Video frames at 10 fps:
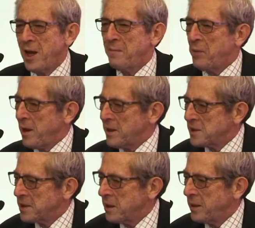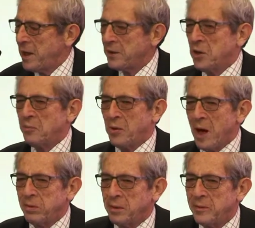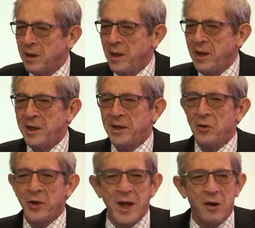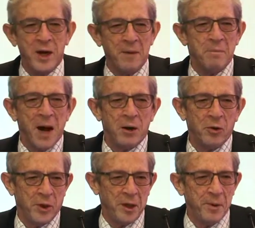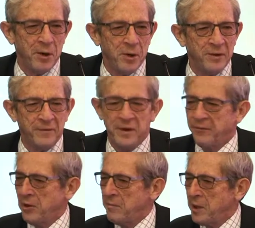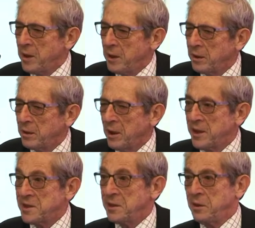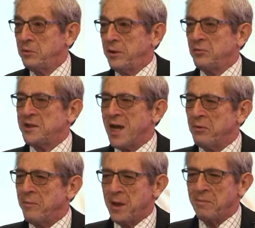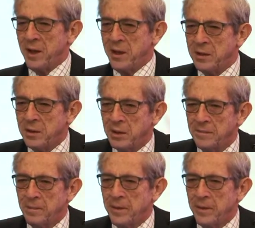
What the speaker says: And Pakistan had no problem in going out and borrowing power from the very beginning, because it knew it was outmanned by India.